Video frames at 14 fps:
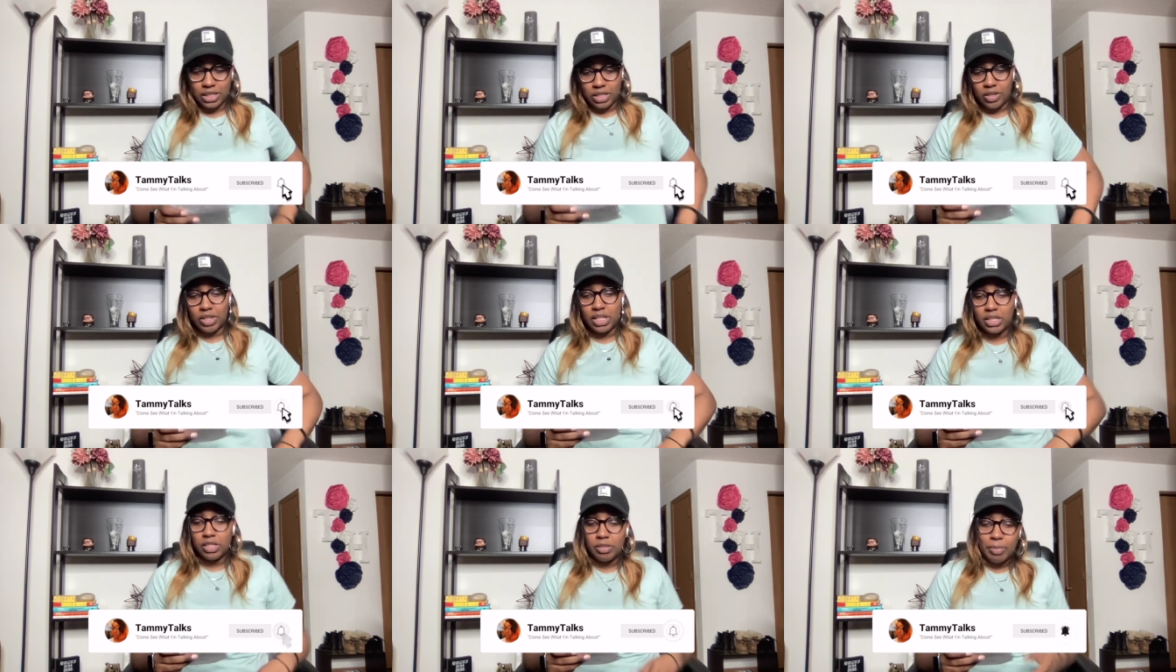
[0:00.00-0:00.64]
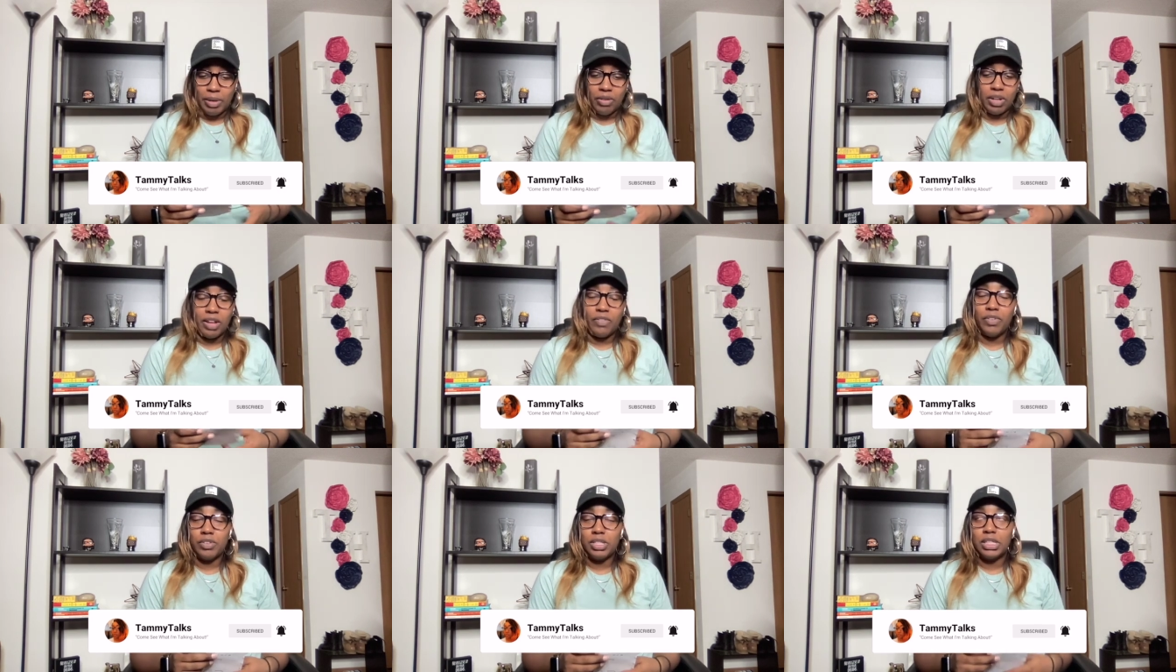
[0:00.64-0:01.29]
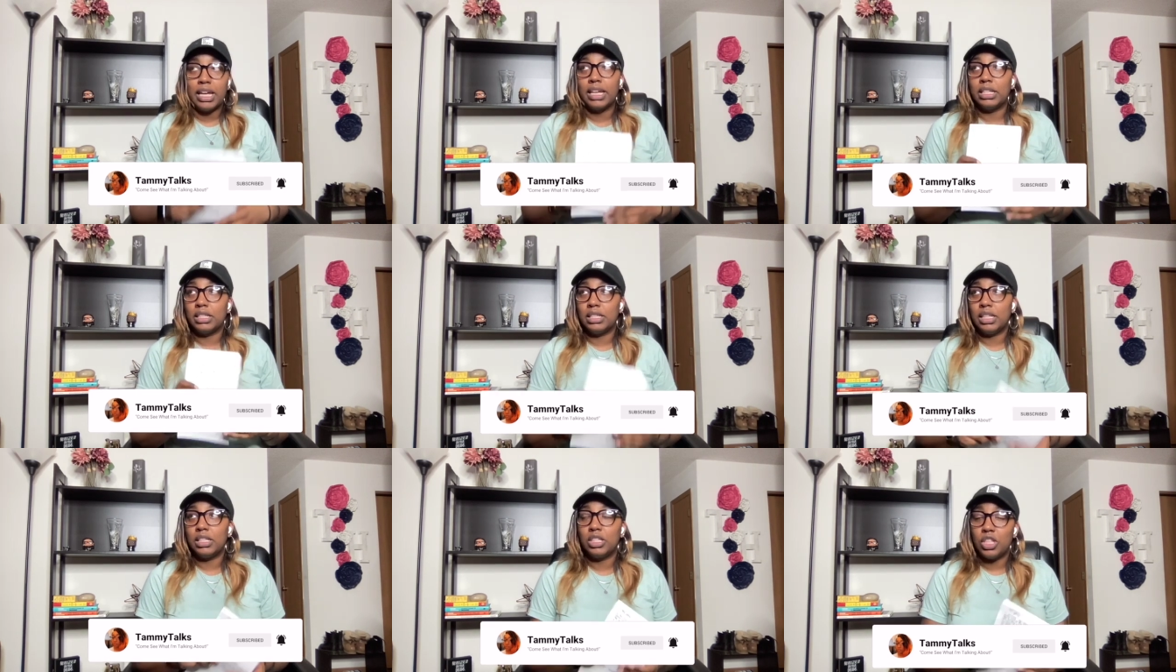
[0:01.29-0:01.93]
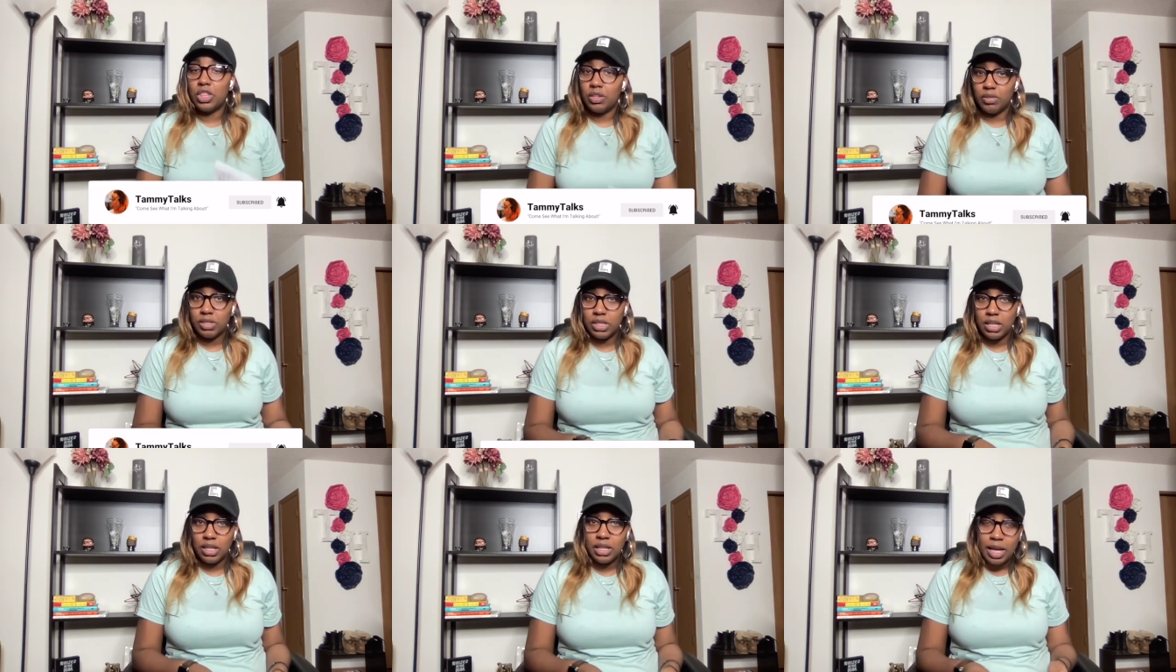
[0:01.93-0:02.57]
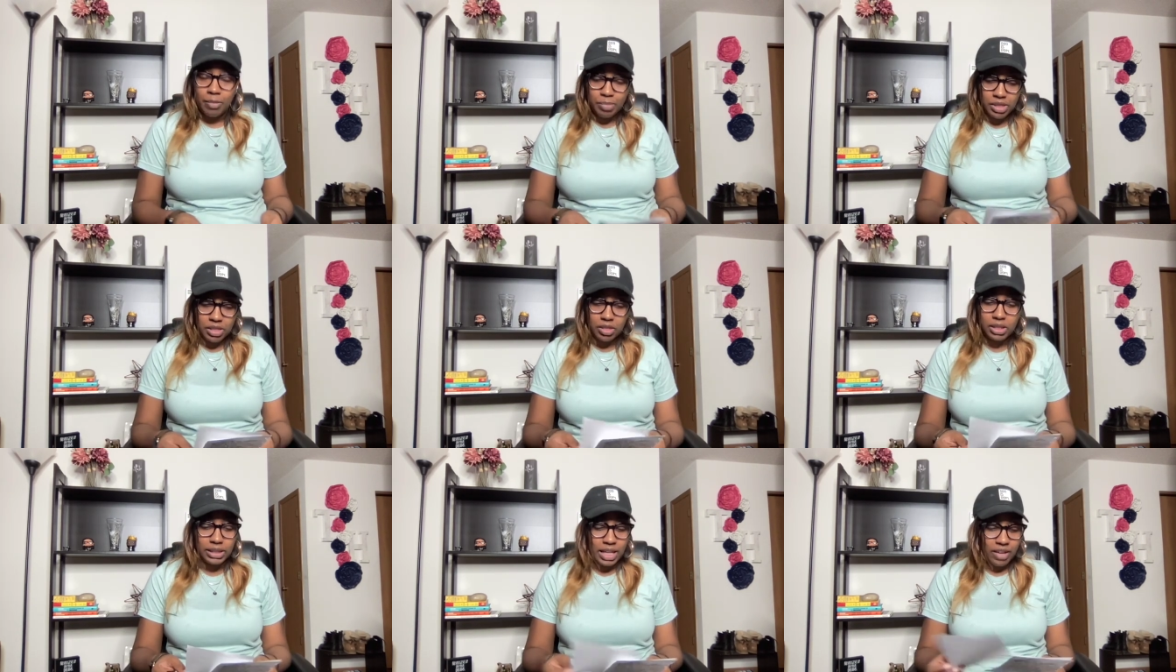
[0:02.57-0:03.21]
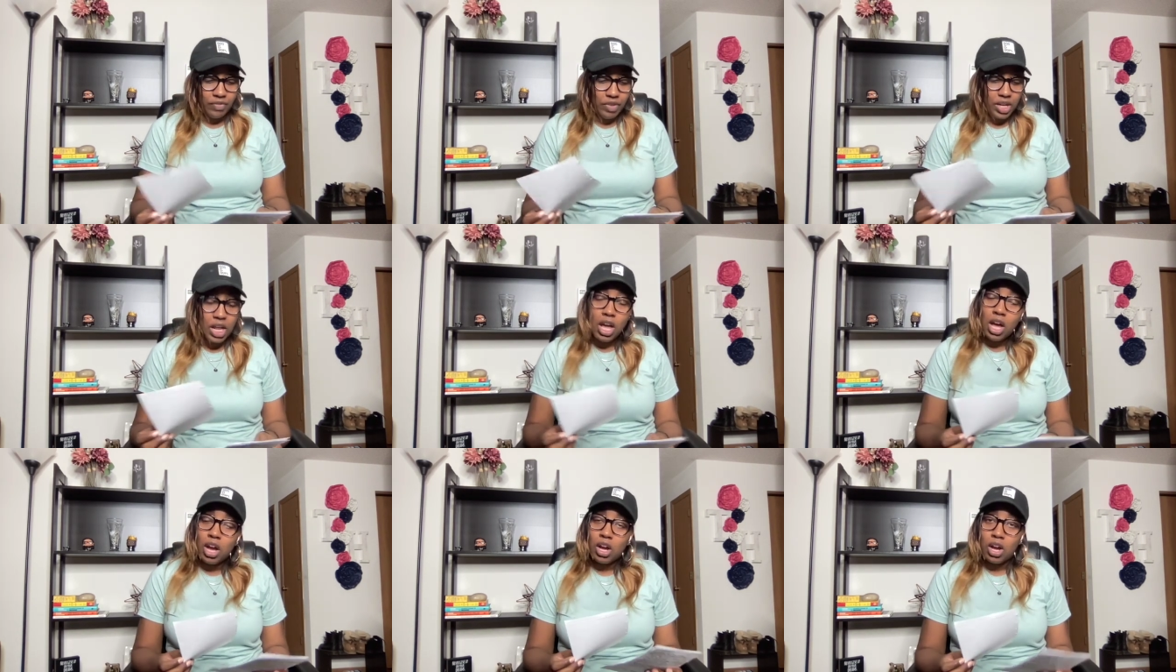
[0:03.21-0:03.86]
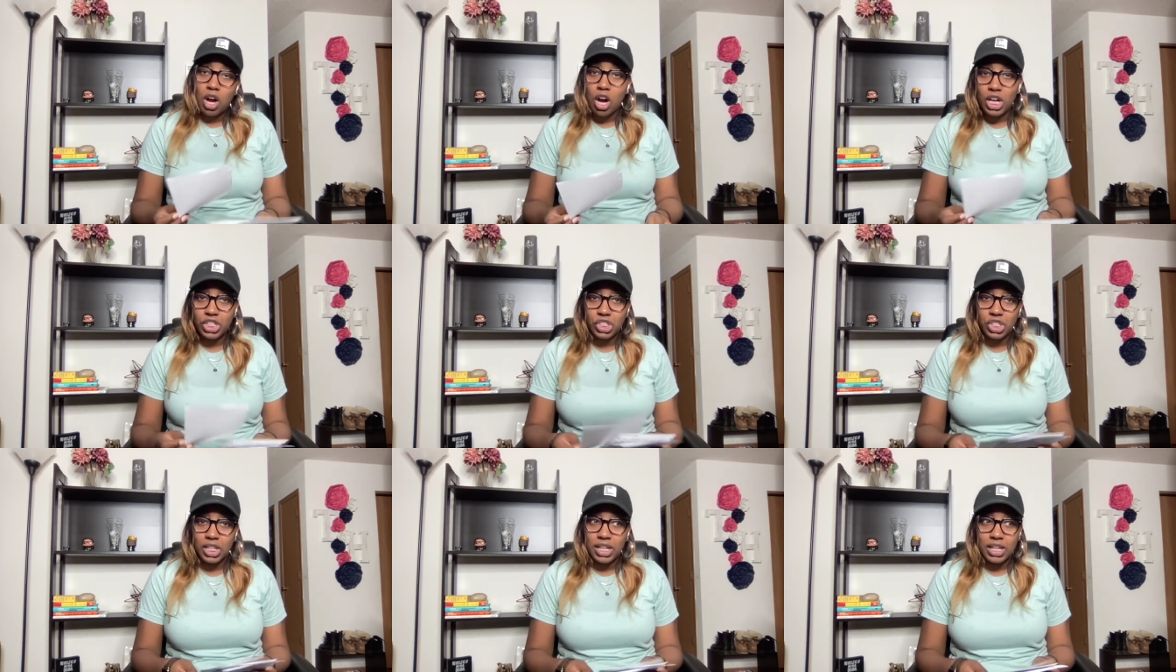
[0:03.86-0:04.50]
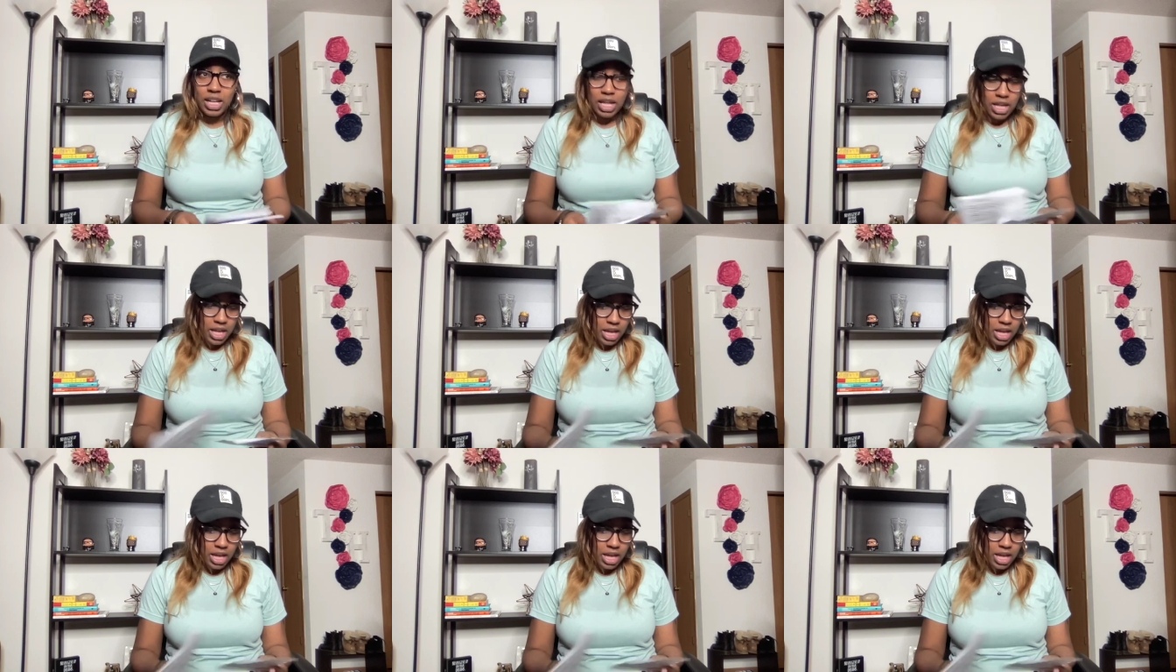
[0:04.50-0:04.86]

So this is Married at First Sight season 13 episode 11, caution,